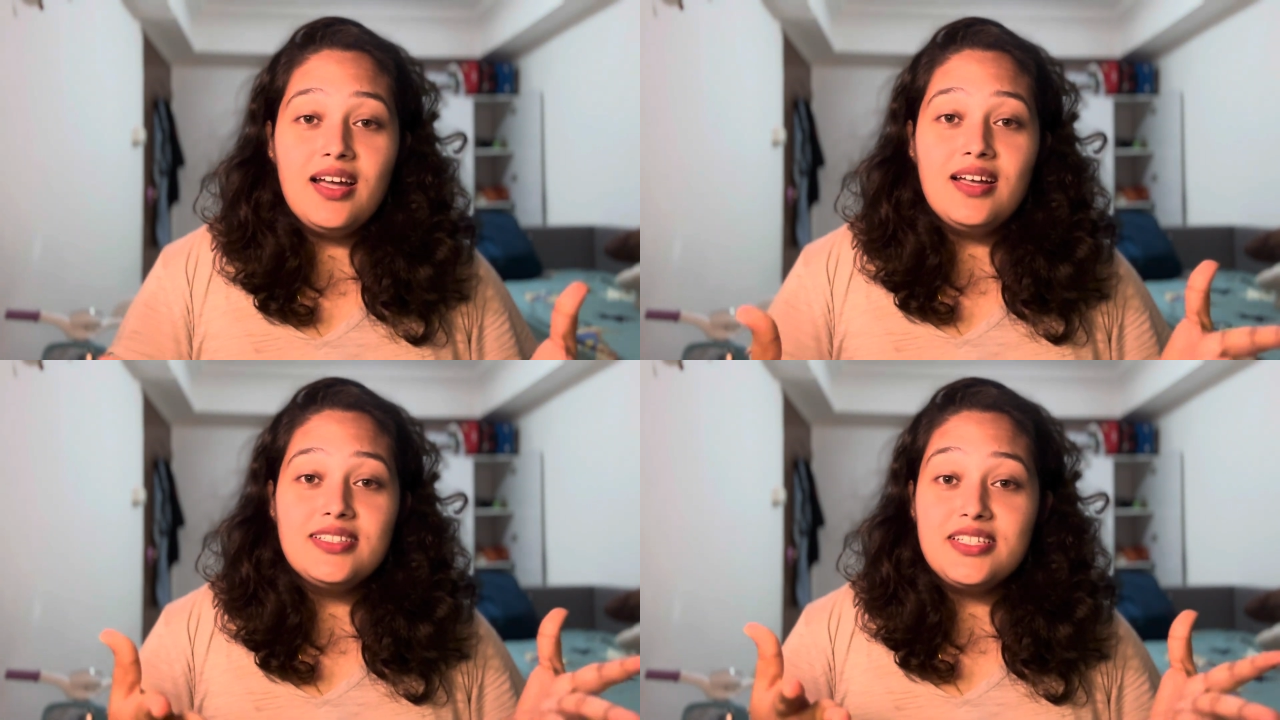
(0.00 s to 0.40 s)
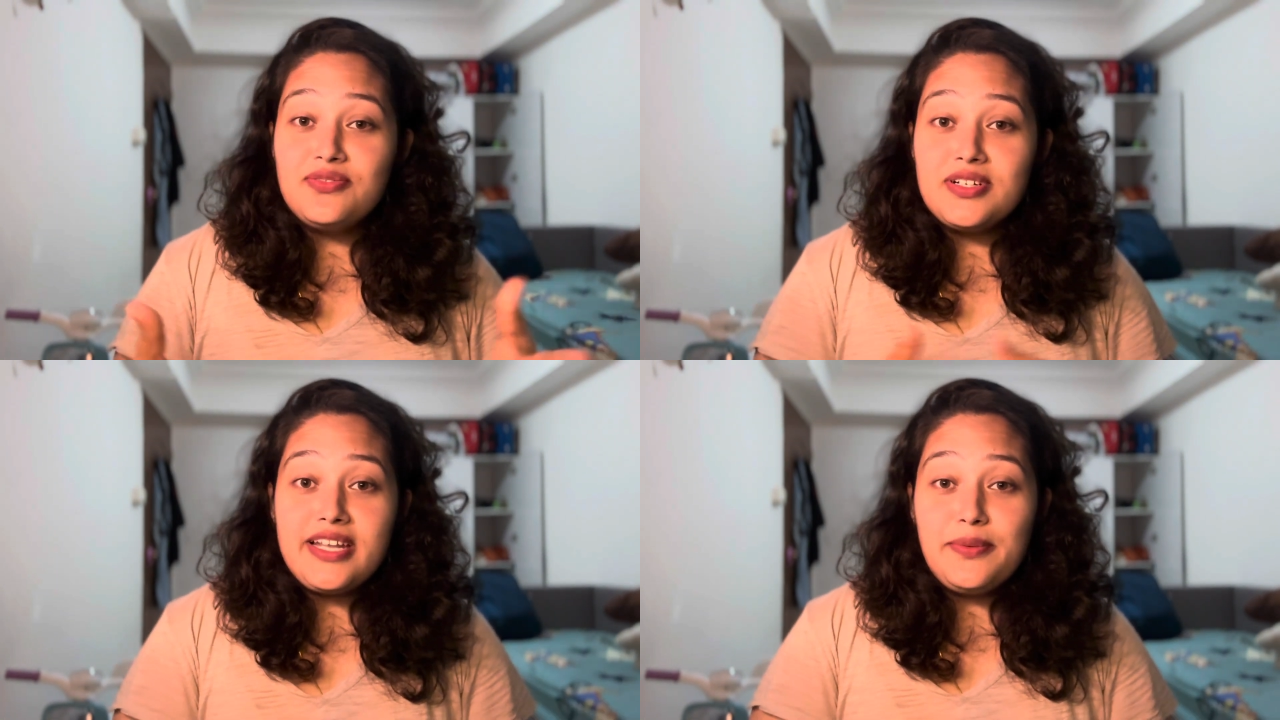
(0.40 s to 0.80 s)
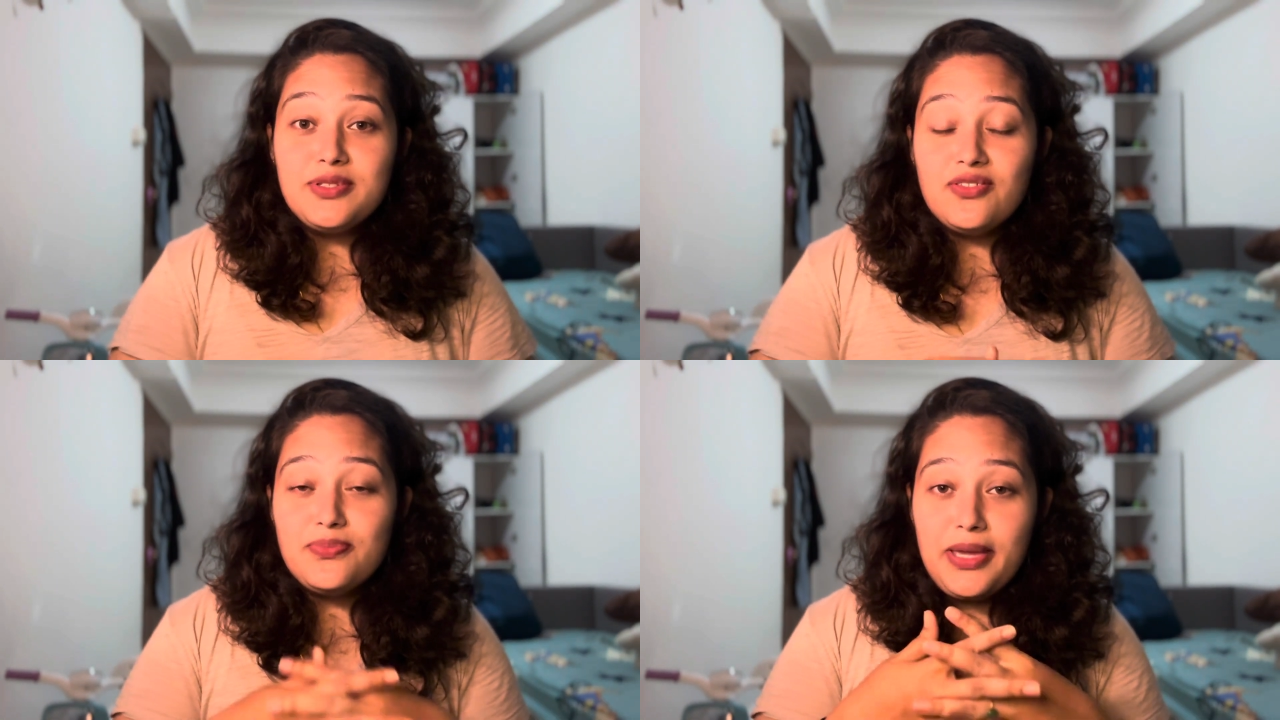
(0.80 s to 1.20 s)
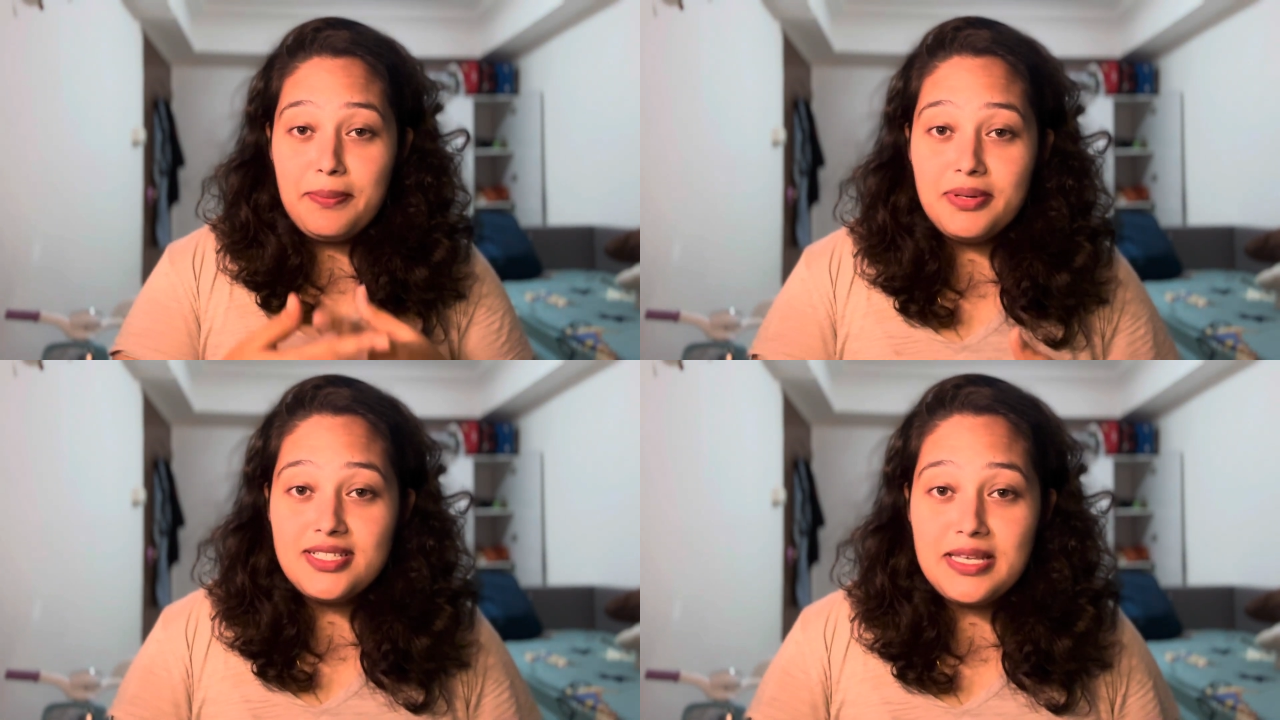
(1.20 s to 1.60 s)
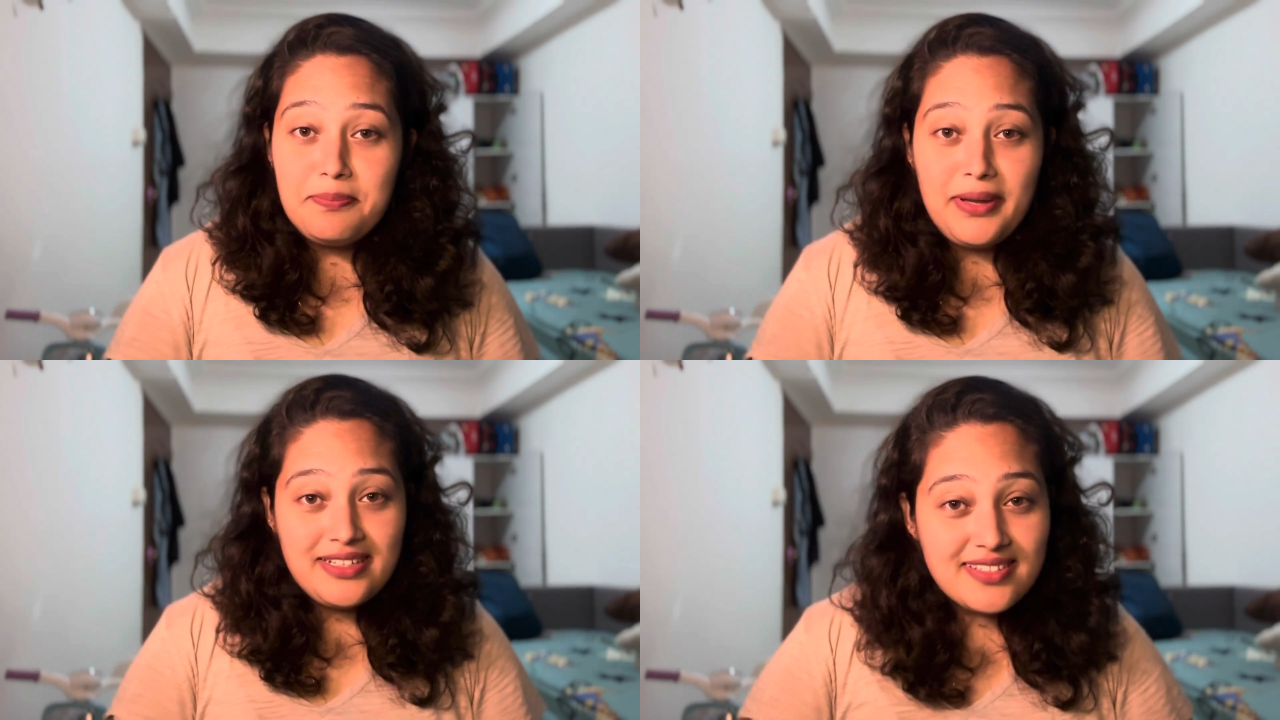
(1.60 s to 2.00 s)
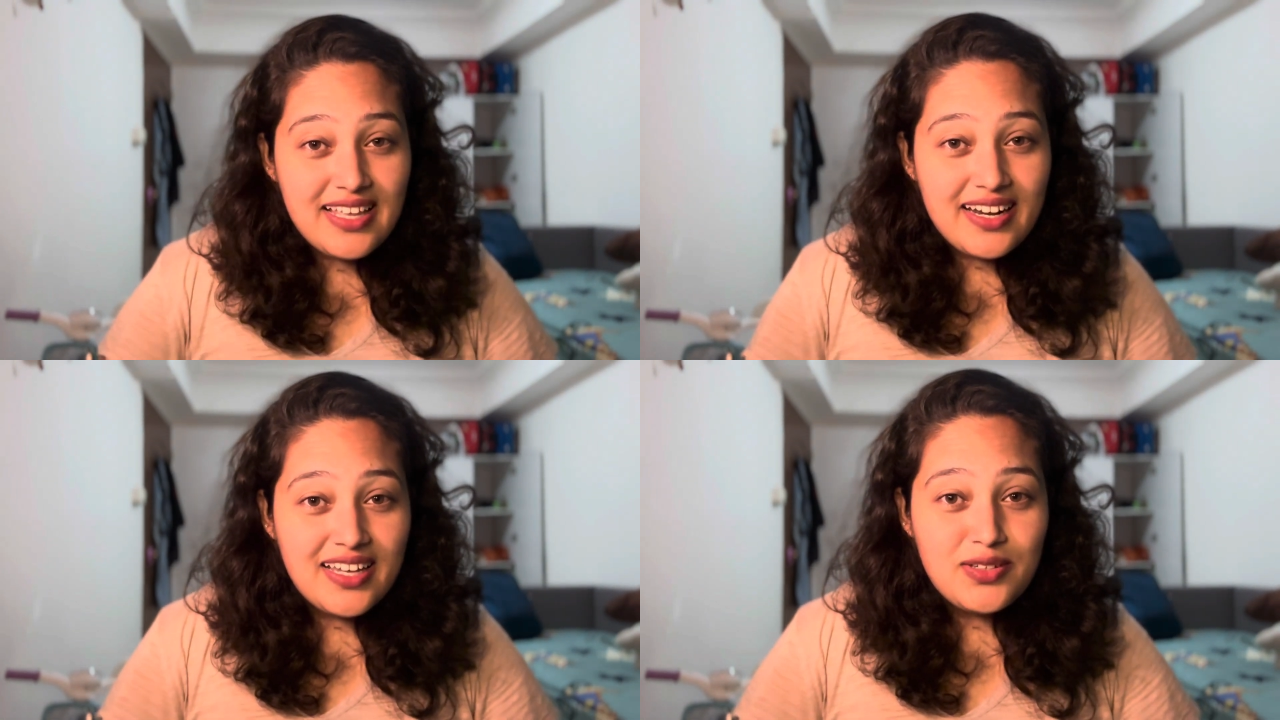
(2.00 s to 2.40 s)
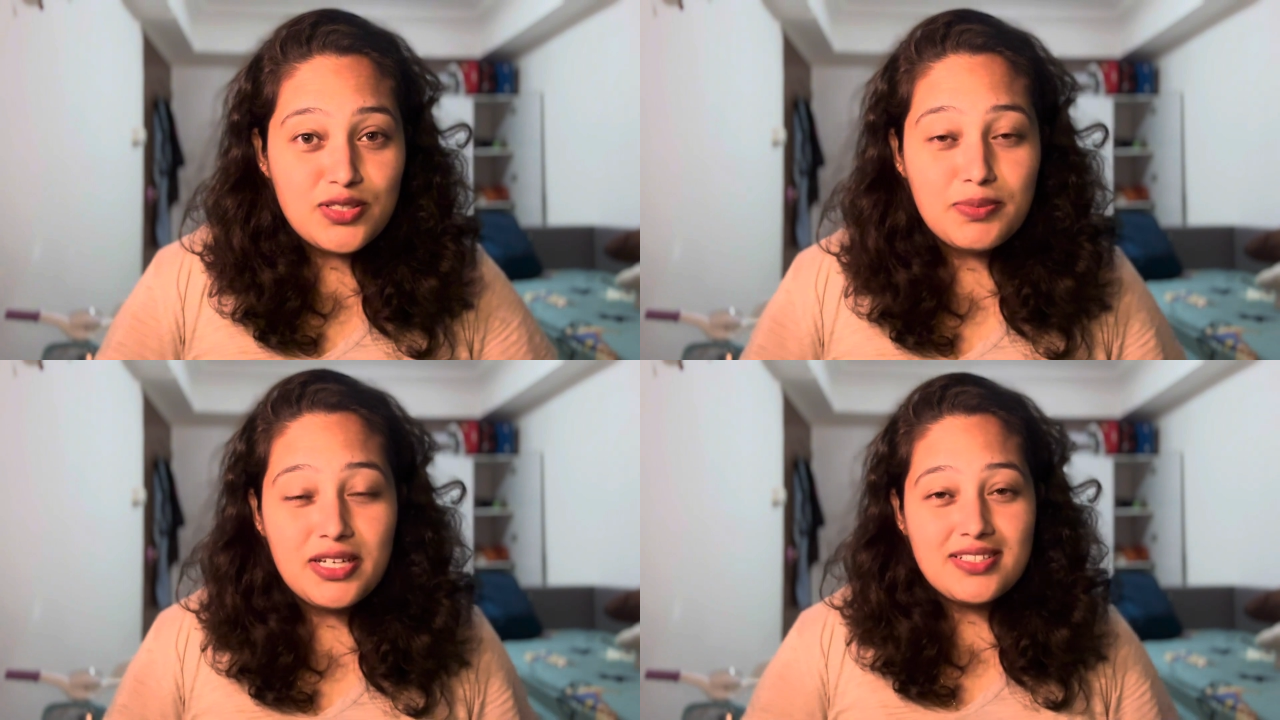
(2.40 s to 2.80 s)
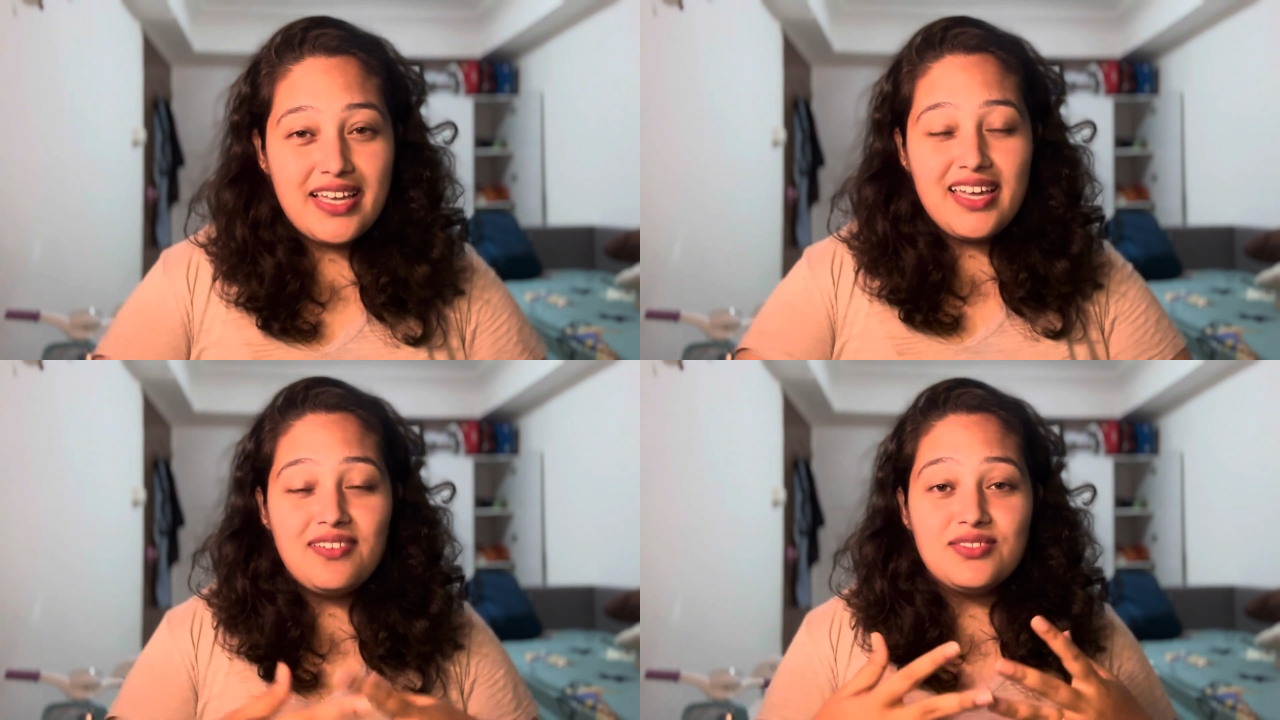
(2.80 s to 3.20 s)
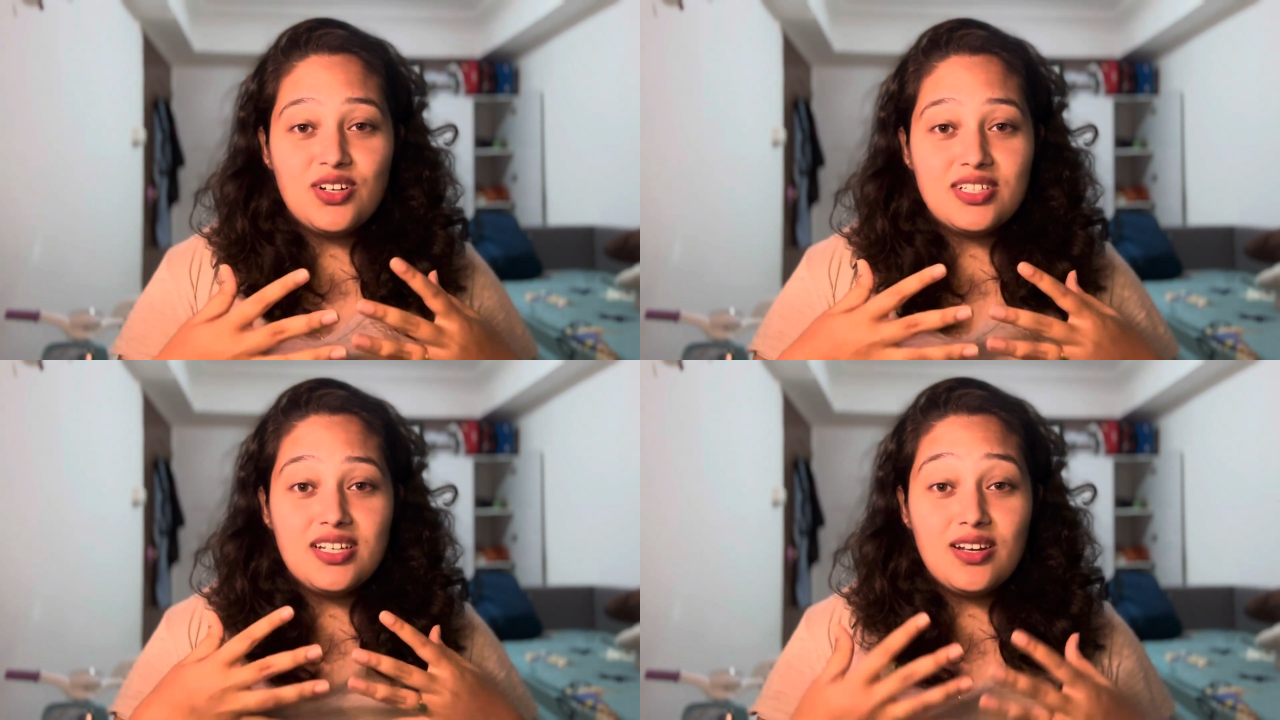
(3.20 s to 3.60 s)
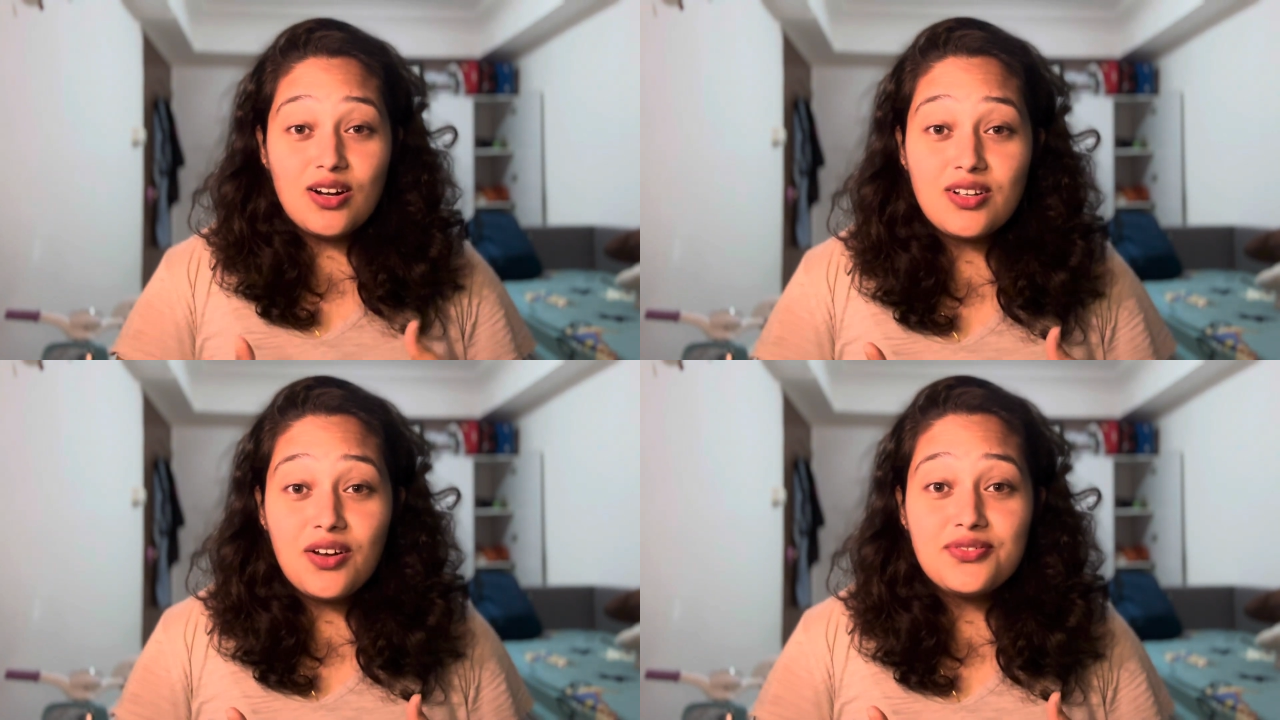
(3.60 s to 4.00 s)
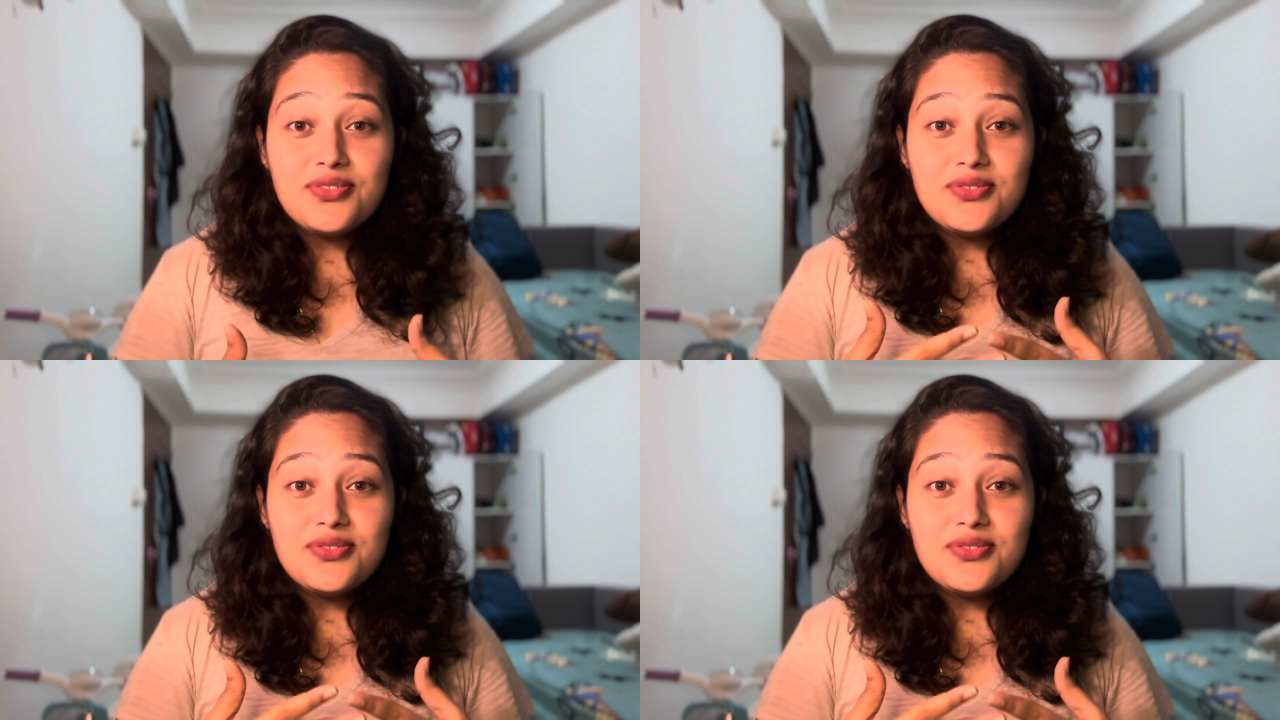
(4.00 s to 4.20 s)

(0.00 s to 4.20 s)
the different types of papers and pens that I use because I have got a lot of